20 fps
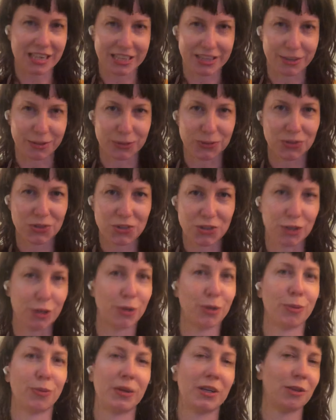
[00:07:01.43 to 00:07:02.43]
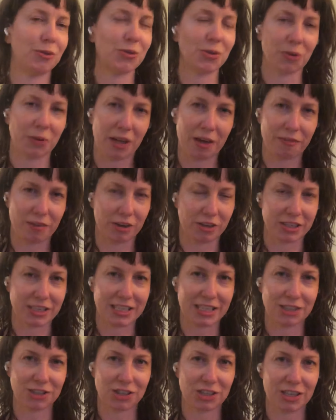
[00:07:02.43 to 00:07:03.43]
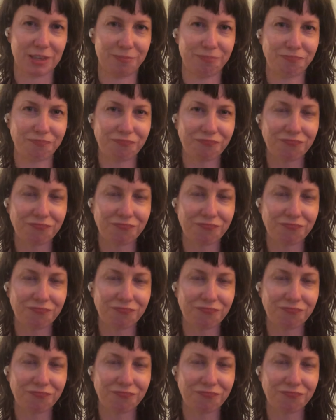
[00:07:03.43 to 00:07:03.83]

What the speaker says: use too when you don't have irritation.